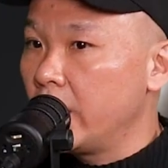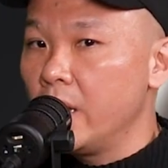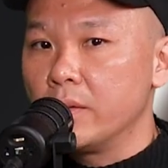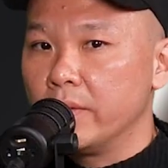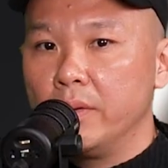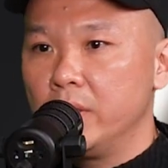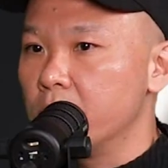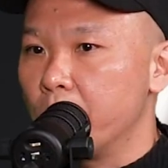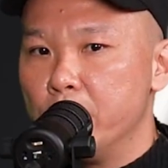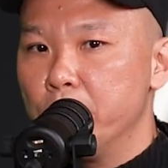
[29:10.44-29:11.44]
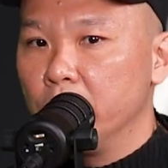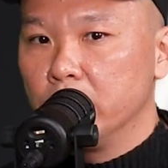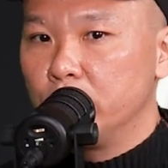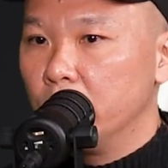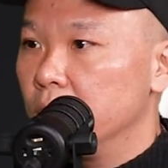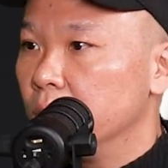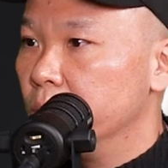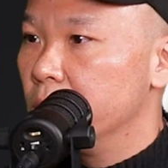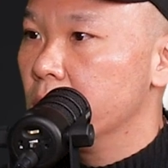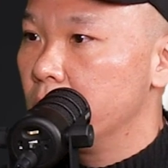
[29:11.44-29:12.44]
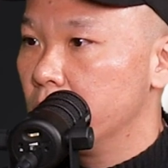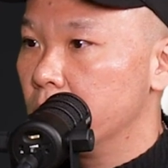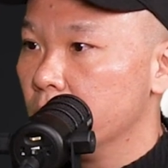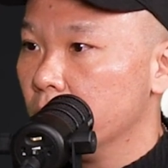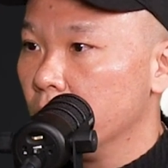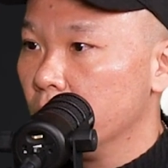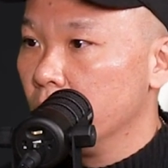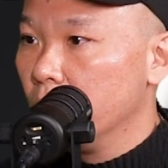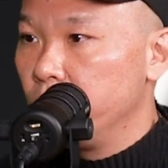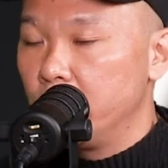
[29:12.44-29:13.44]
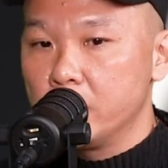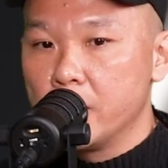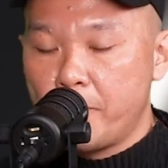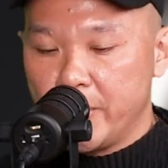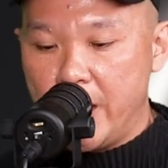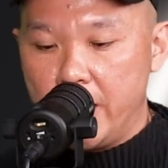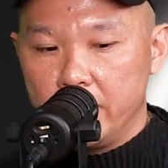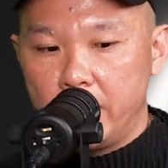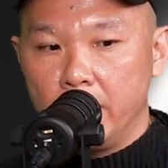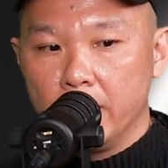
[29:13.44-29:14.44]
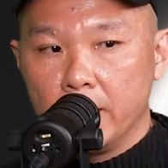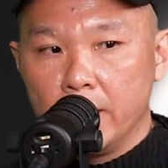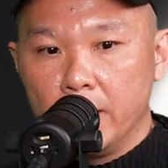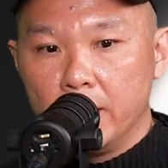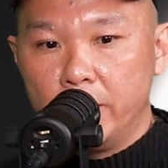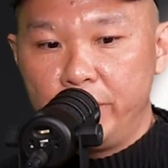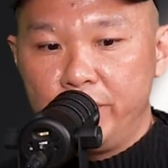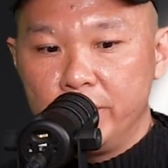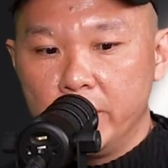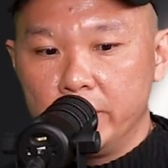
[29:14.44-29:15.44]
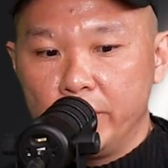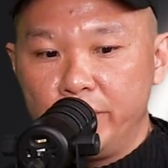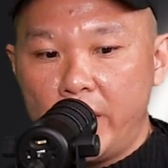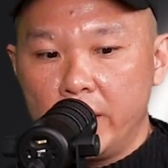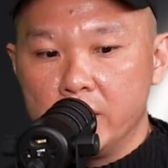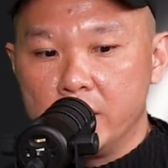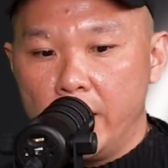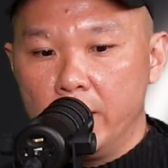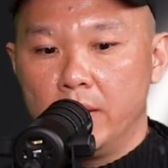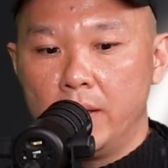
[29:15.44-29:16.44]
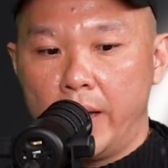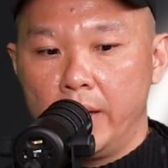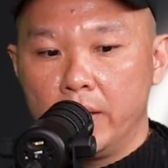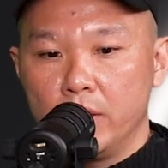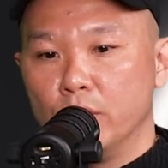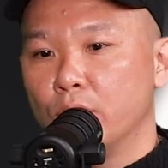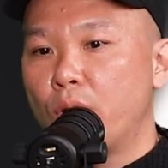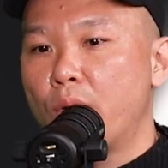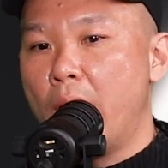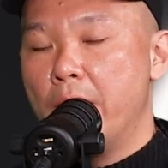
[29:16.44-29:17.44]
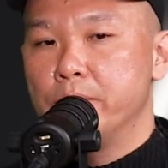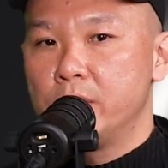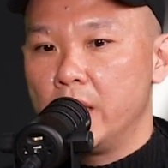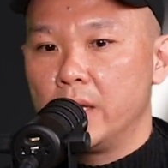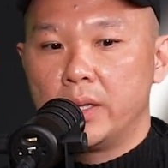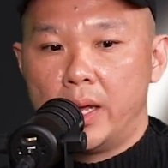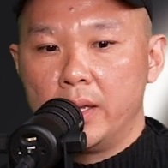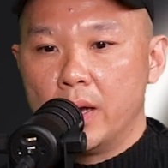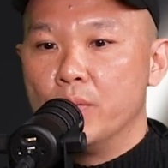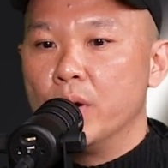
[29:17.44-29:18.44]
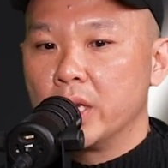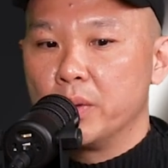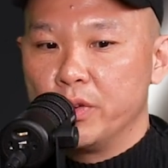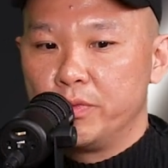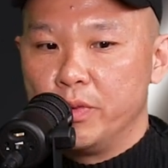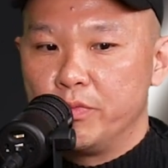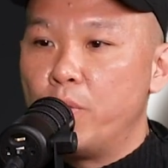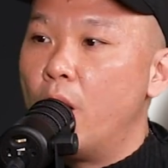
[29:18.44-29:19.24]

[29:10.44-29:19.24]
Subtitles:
The king of narratives are people in traditional businesses. Because the fact is that, like, Grab saying that they are working with